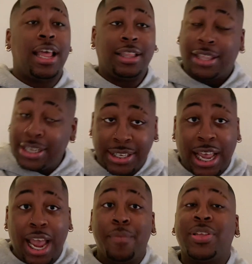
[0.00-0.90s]
This
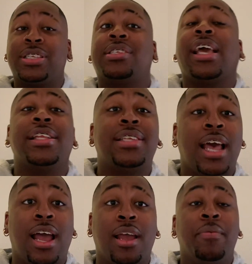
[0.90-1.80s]
time, this is the second
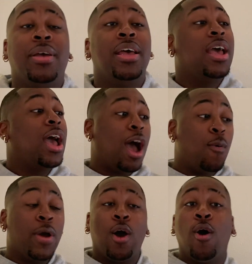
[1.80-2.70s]
time, I
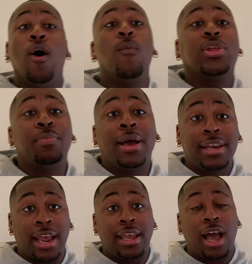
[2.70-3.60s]
went on with my
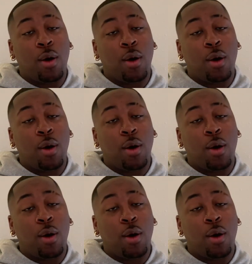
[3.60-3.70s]
night.